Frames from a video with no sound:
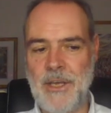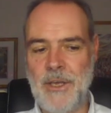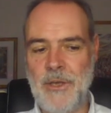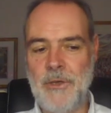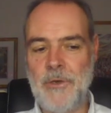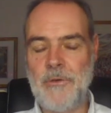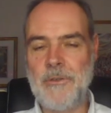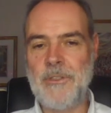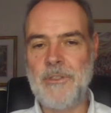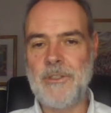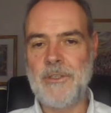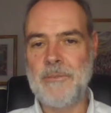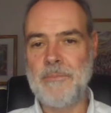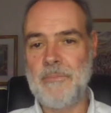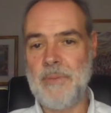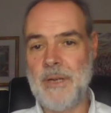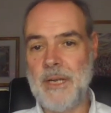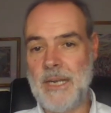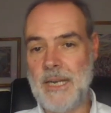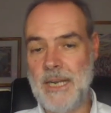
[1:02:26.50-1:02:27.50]
who is
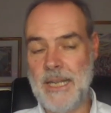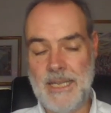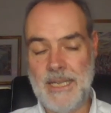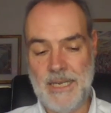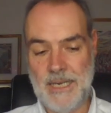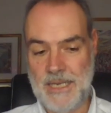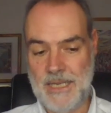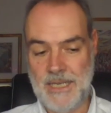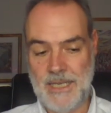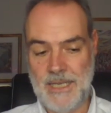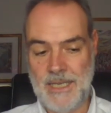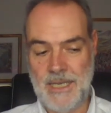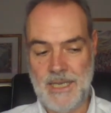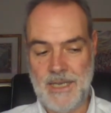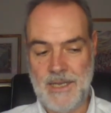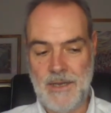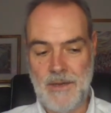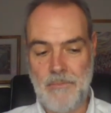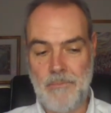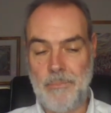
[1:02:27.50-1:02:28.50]
completely
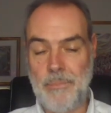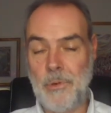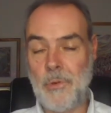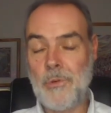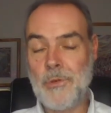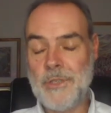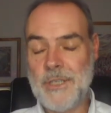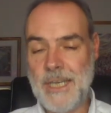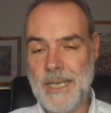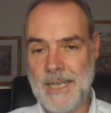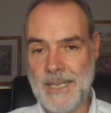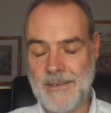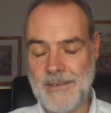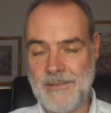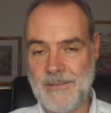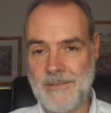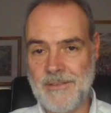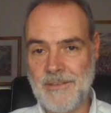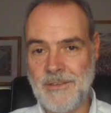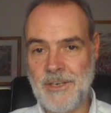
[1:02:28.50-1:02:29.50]
bought
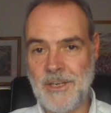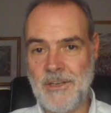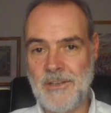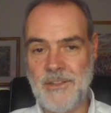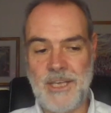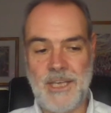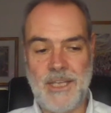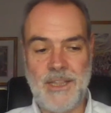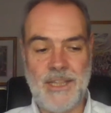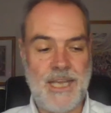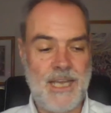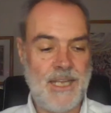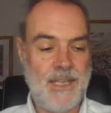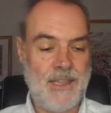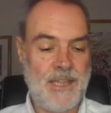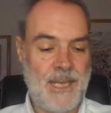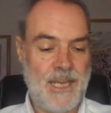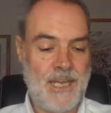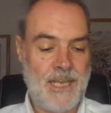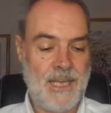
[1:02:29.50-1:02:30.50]
in. You know, they, they,
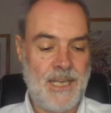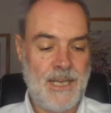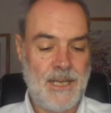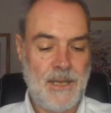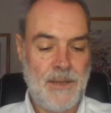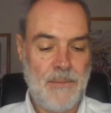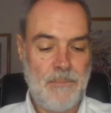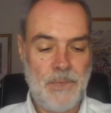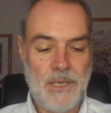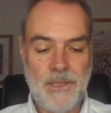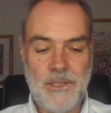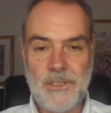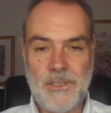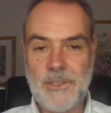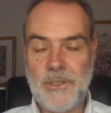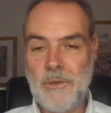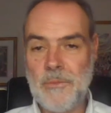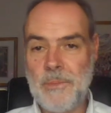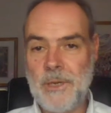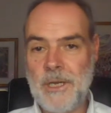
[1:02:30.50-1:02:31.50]
they meet this
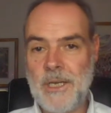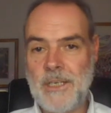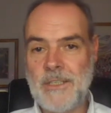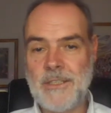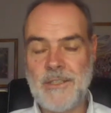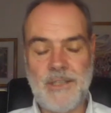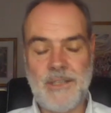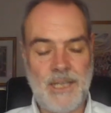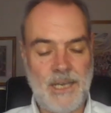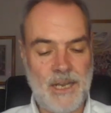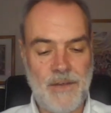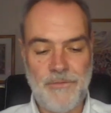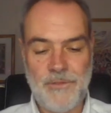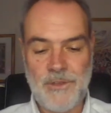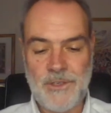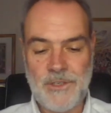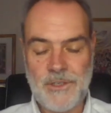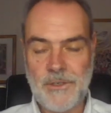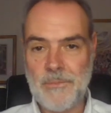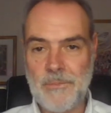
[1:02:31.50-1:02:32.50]
new person, they love
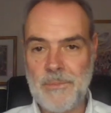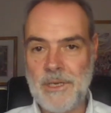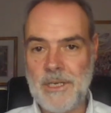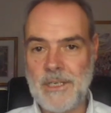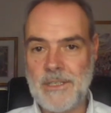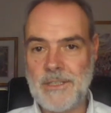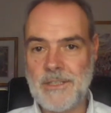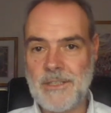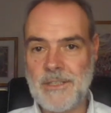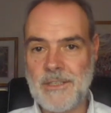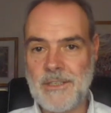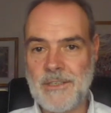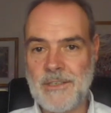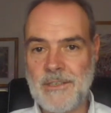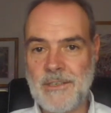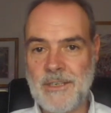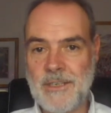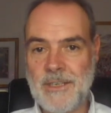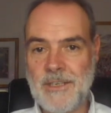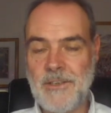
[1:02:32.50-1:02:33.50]
this new person,
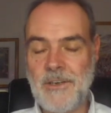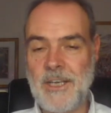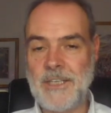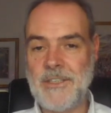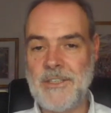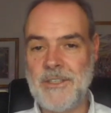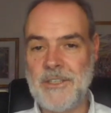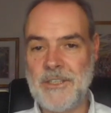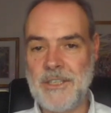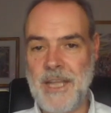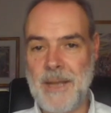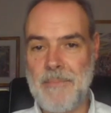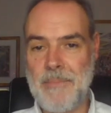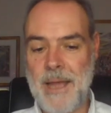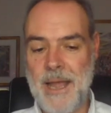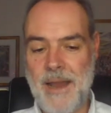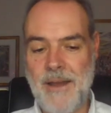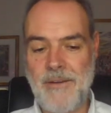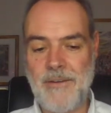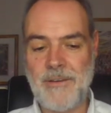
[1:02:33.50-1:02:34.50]
you know, as in the step
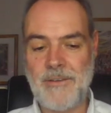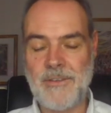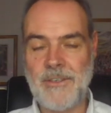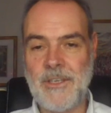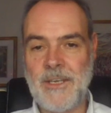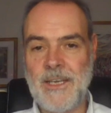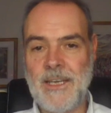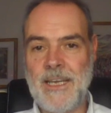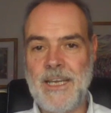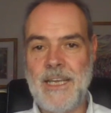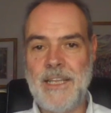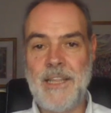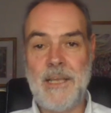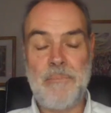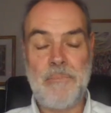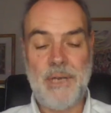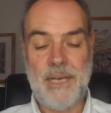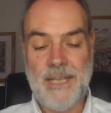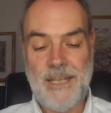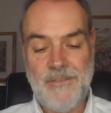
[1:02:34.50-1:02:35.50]
parent, they
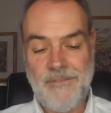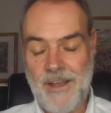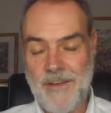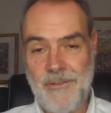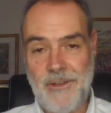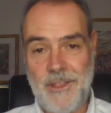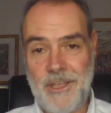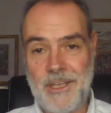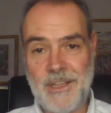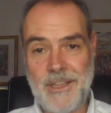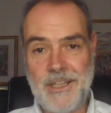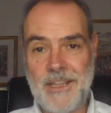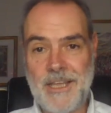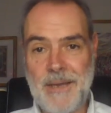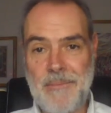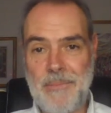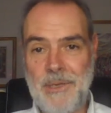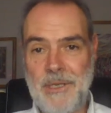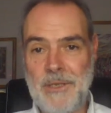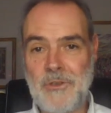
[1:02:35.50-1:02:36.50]
believe everything that they're
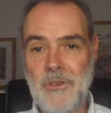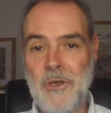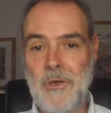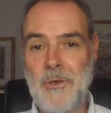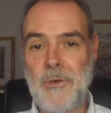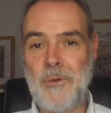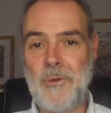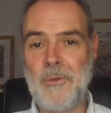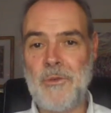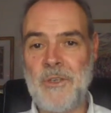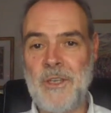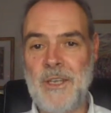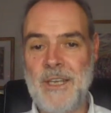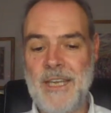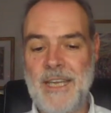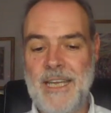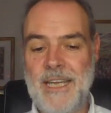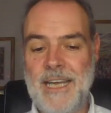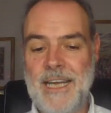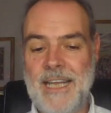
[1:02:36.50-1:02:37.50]
being told
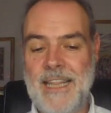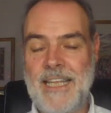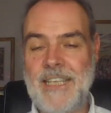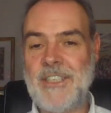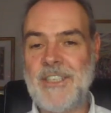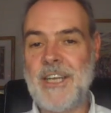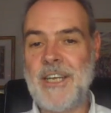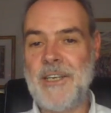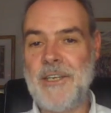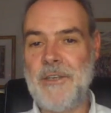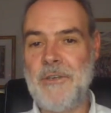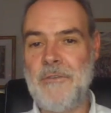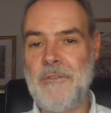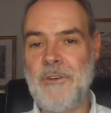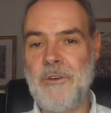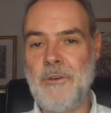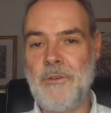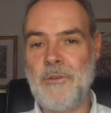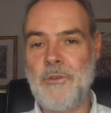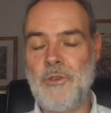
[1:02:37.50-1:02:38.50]
and then suddenly you've
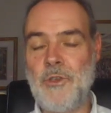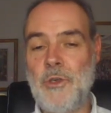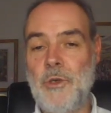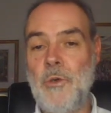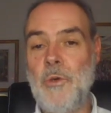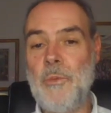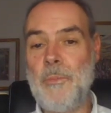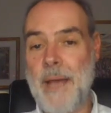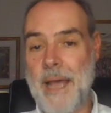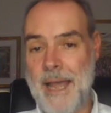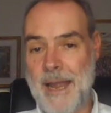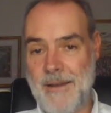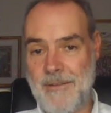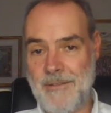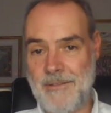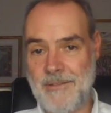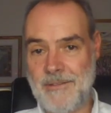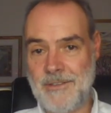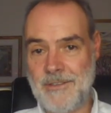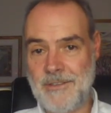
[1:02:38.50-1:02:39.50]
got two
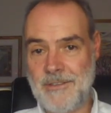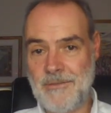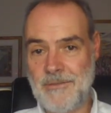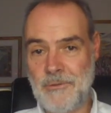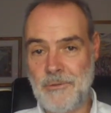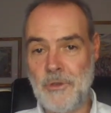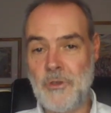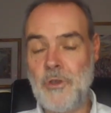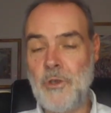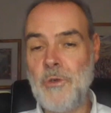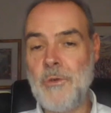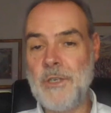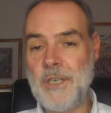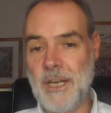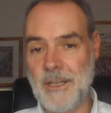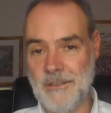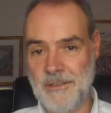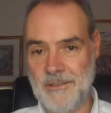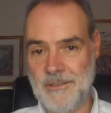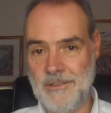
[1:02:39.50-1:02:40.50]
parents or two
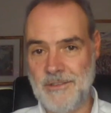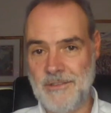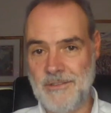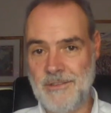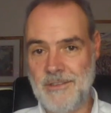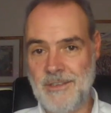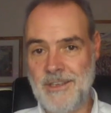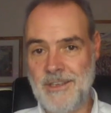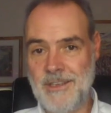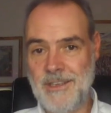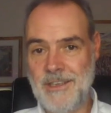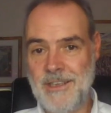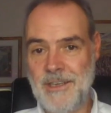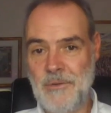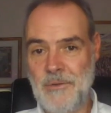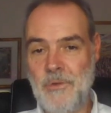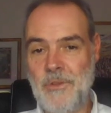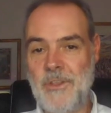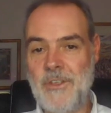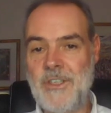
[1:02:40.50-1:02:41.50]
adults mm-hmm.
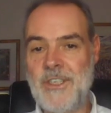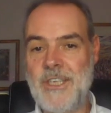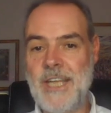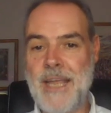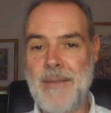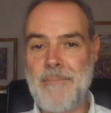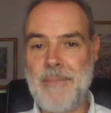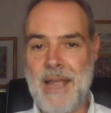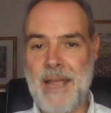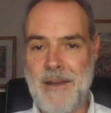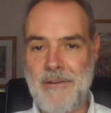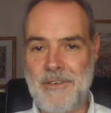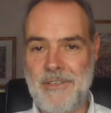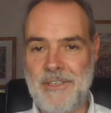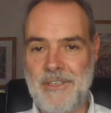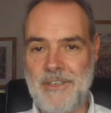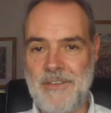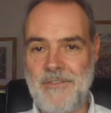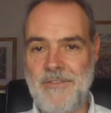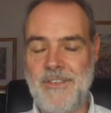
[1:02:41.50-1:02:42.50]
with the mm-hmm. same
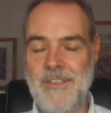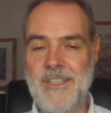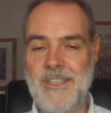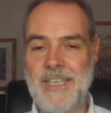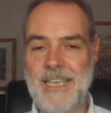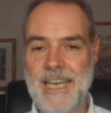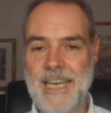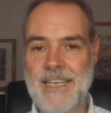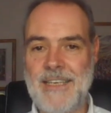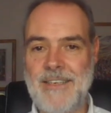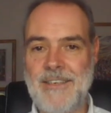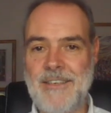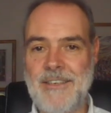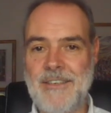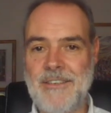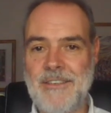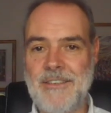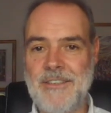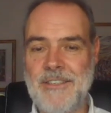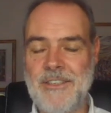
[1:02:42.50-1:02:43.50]
narrative to the kid
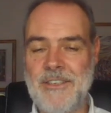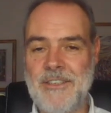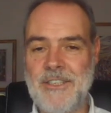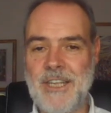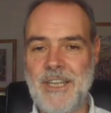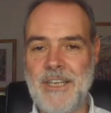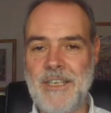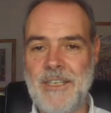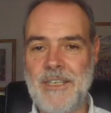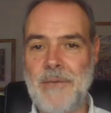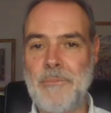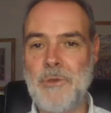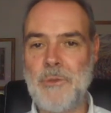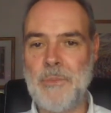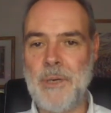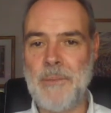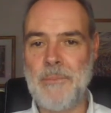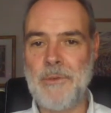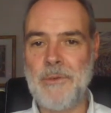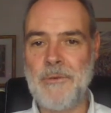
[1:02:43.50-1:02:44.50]
so it's like double
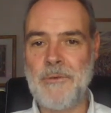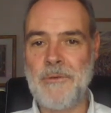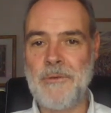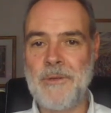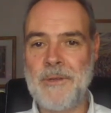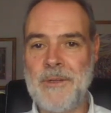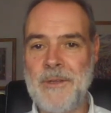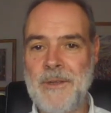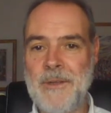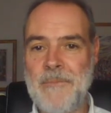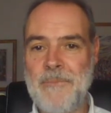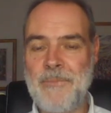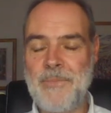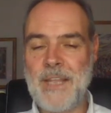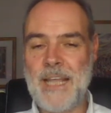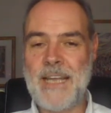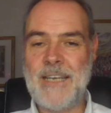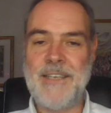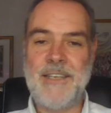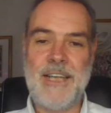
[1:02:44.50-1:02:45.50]
bubble mm-hmm.
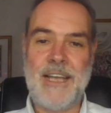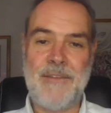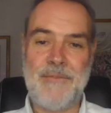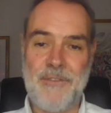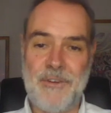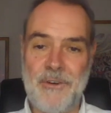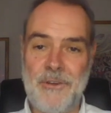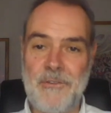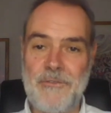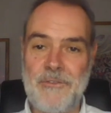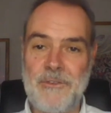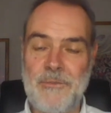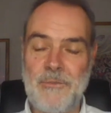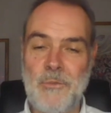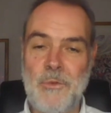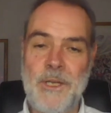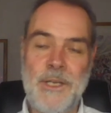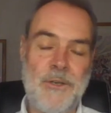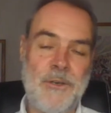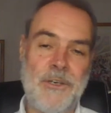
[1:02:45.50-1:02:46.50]
and and very often
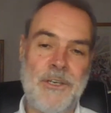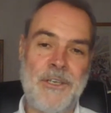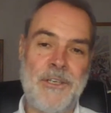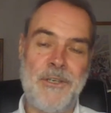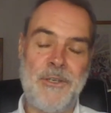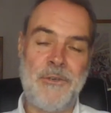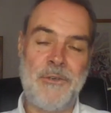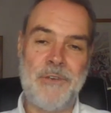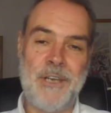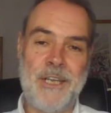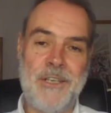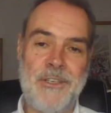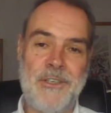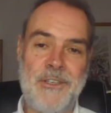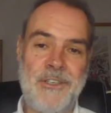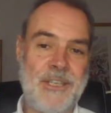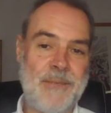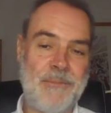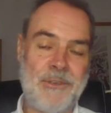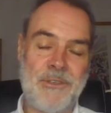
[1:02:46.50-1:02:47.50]
we're not in a new
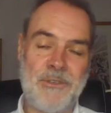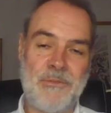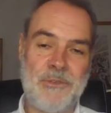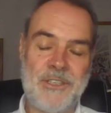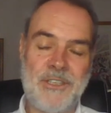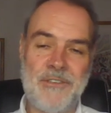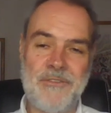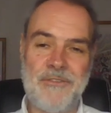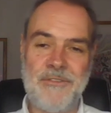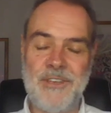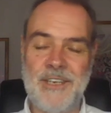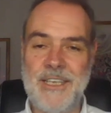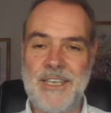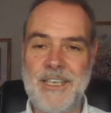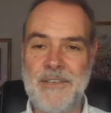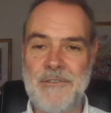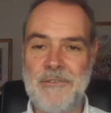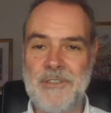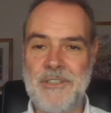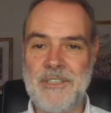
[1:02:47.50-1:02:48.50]
relationship because we're still feeling
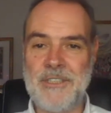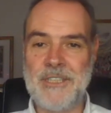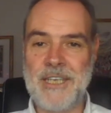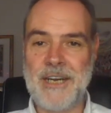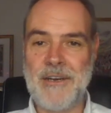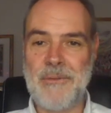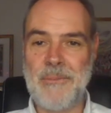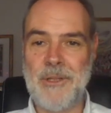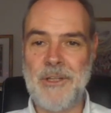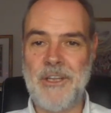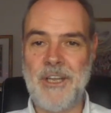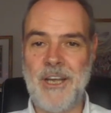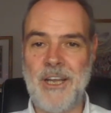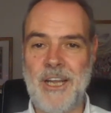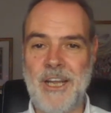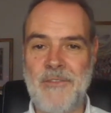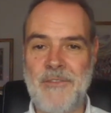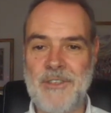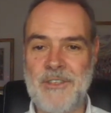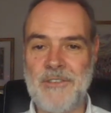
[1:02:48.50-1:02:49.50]
guilty and terrible and our
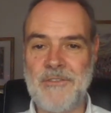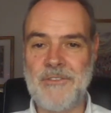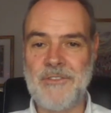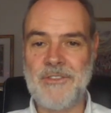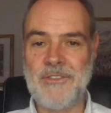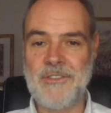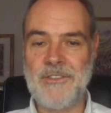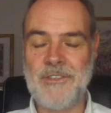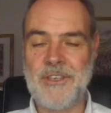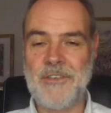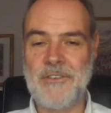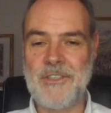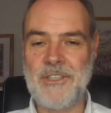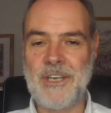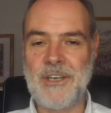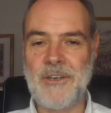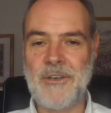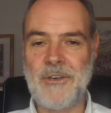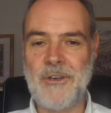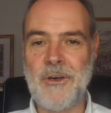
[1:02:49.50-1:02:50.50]
life's done you know
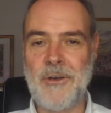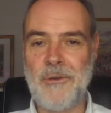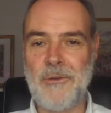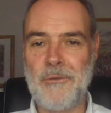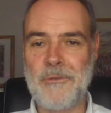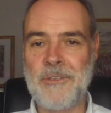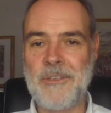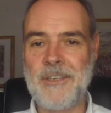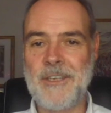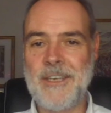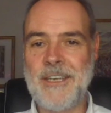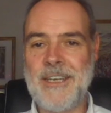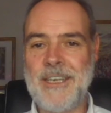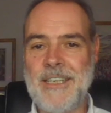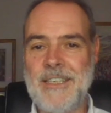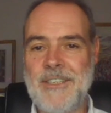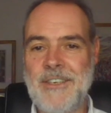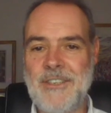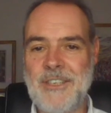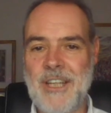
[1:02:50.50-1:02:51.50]
stuck on hold
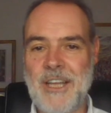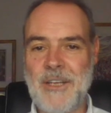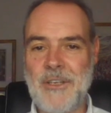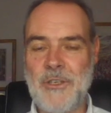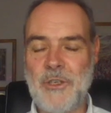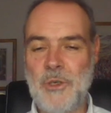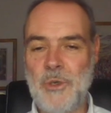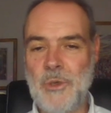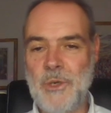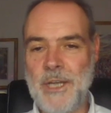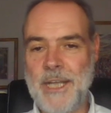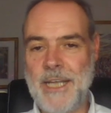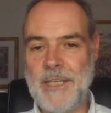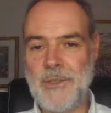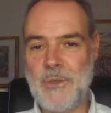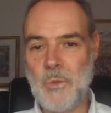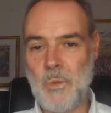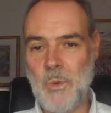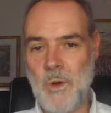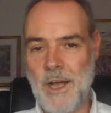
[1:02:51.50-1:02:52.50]
so it's like two
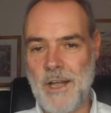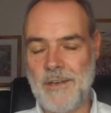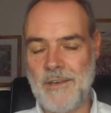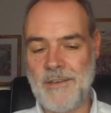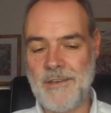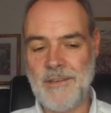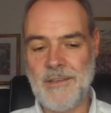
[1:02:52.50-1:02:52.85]
against one